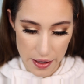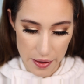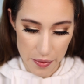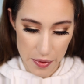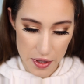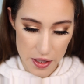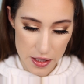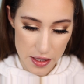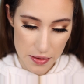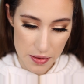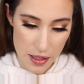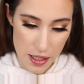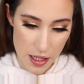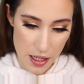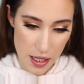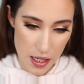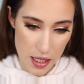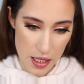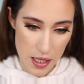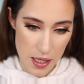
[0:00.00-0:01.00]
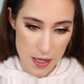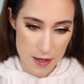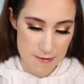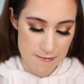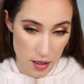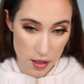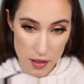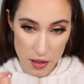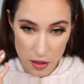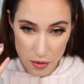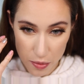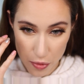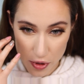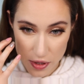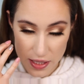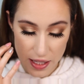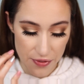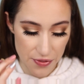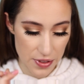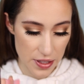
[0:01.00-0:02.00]
right, we're gonna need a little more
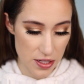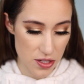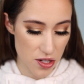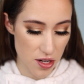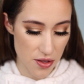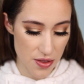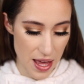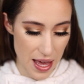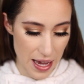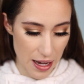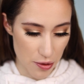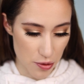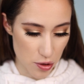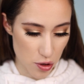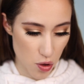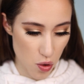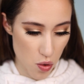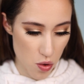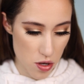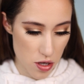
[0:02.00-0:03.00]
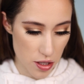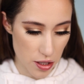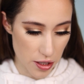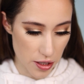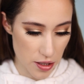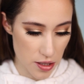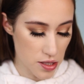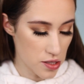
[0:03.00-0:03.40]
definition on that outer corner.